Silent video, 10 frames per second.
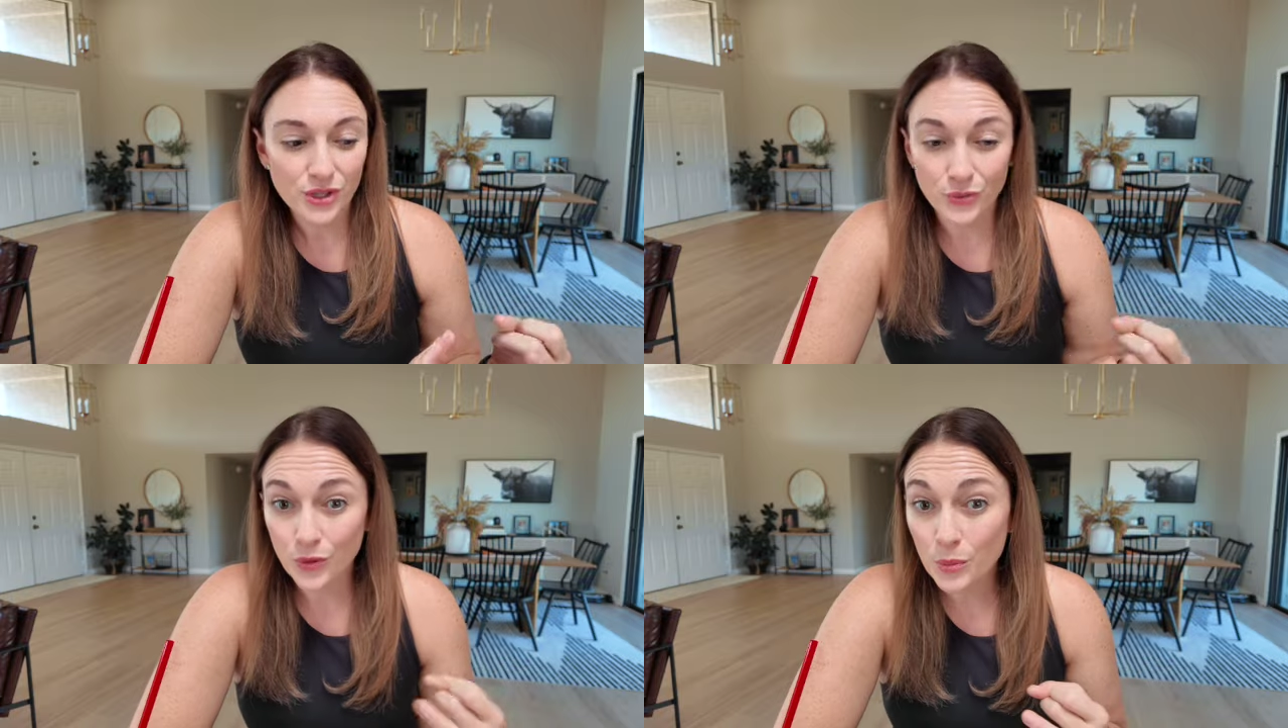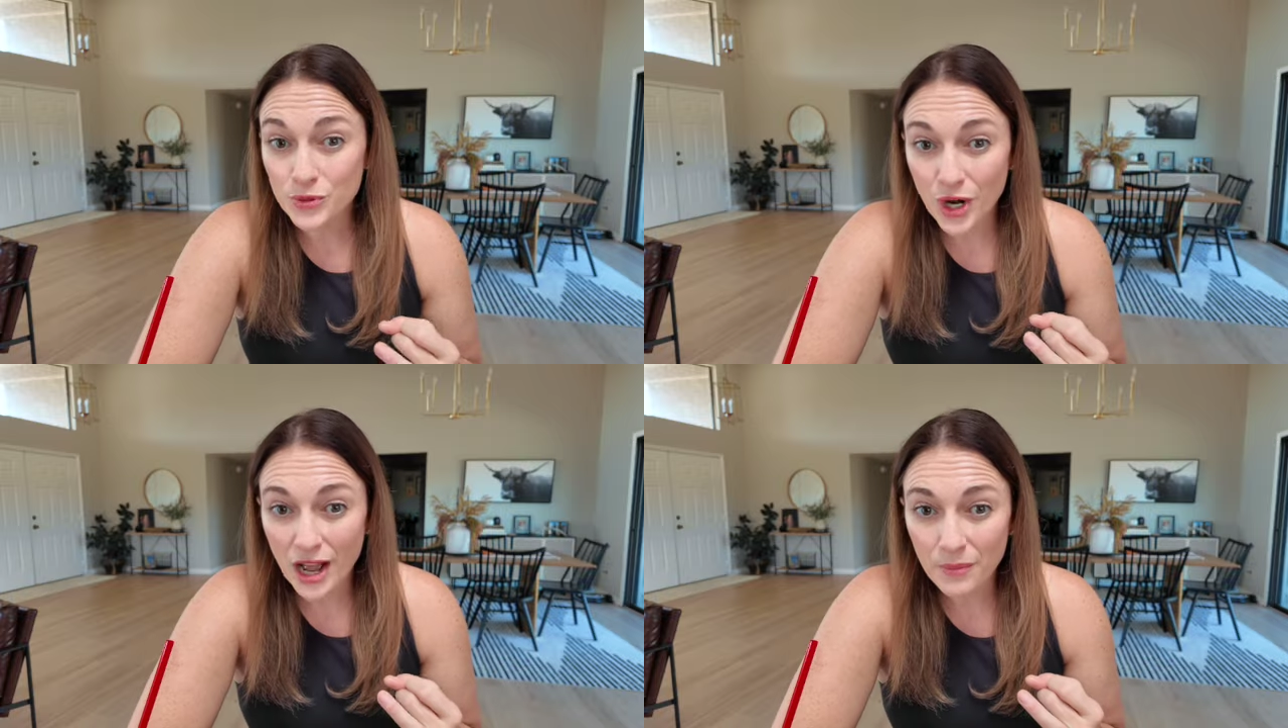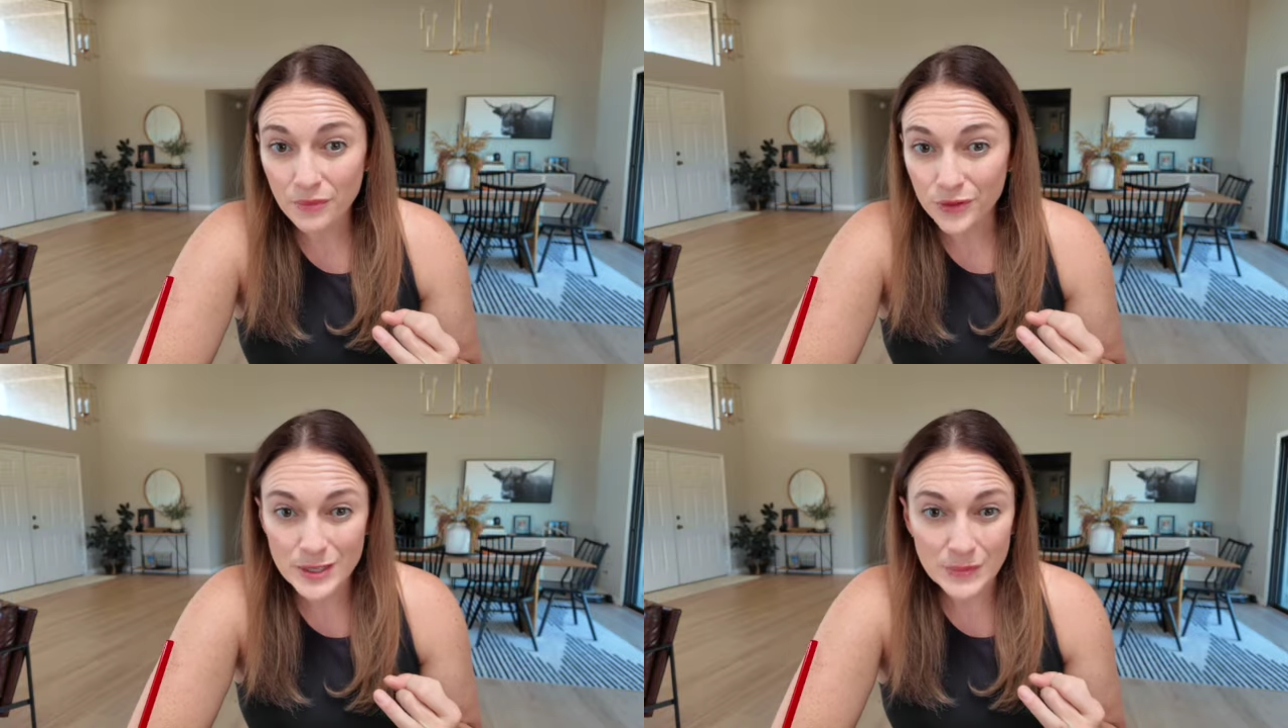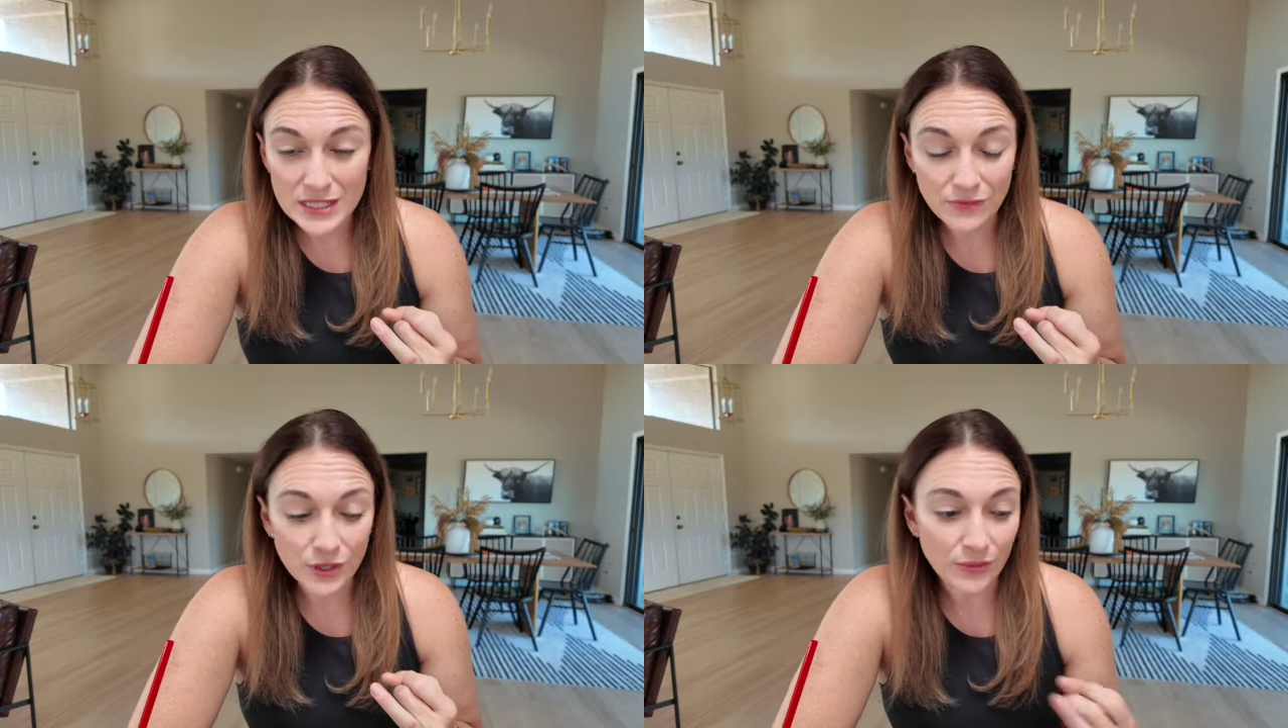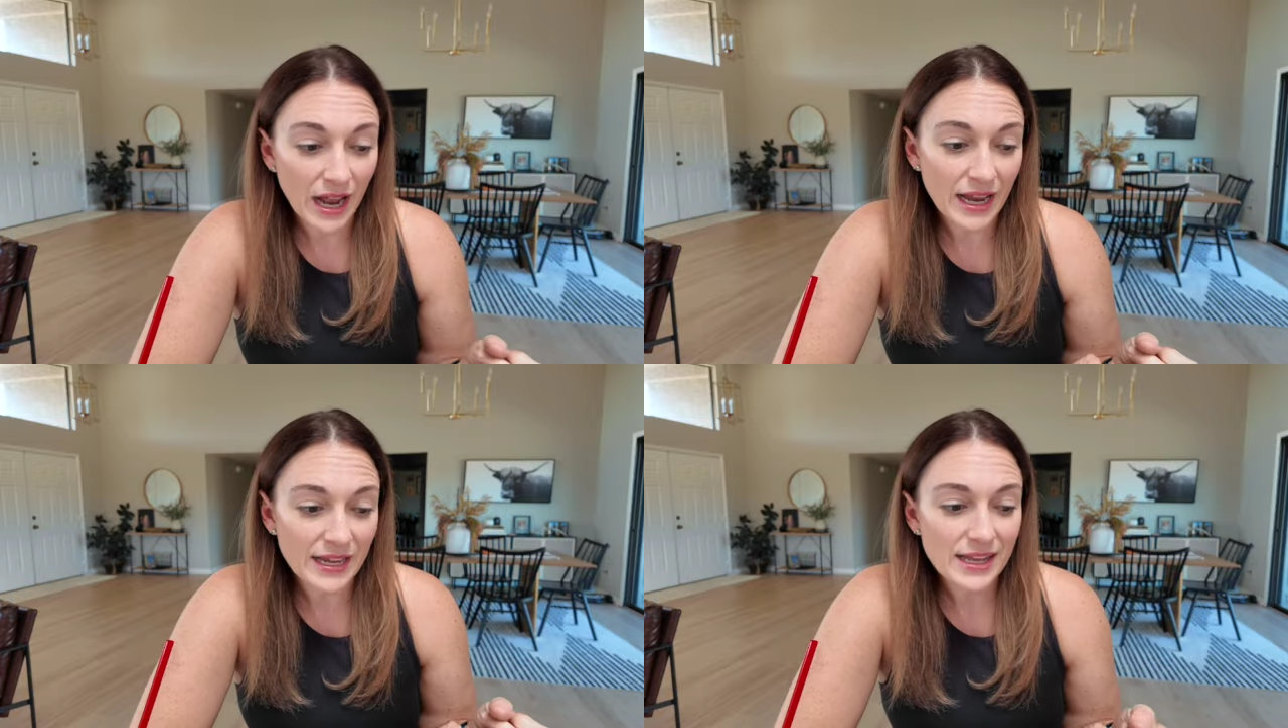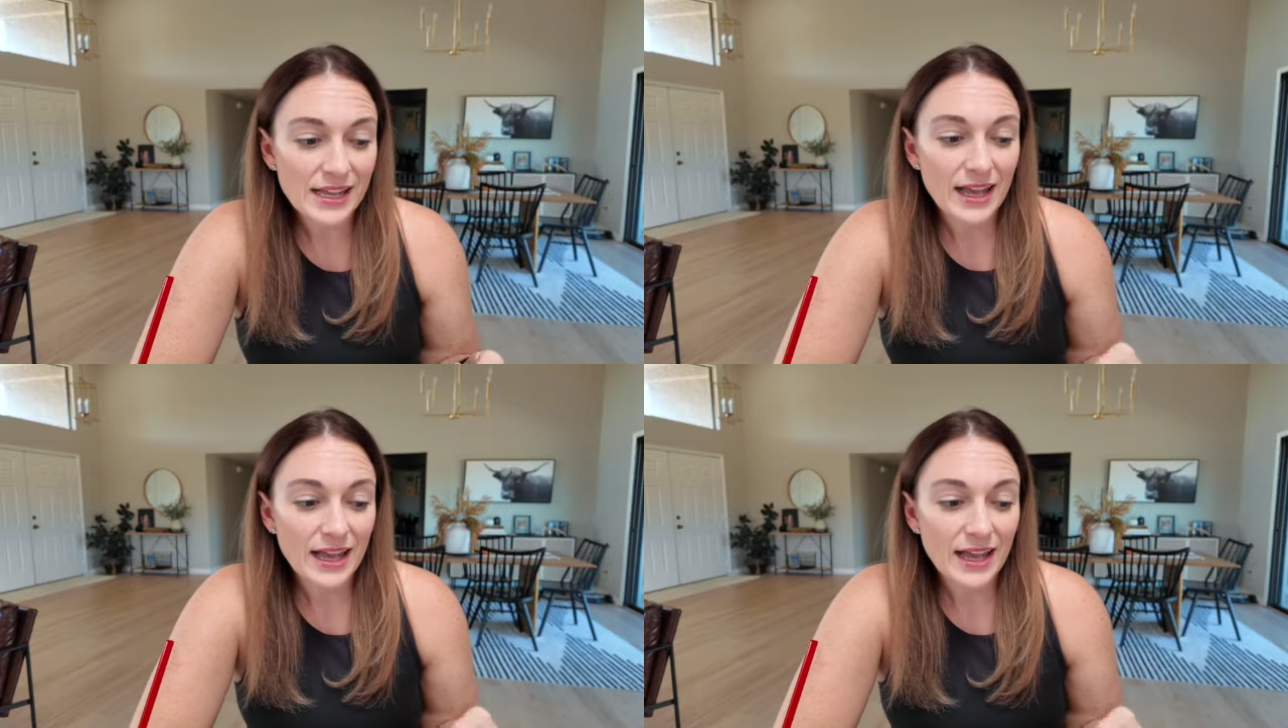going to rope drop for a specific ride.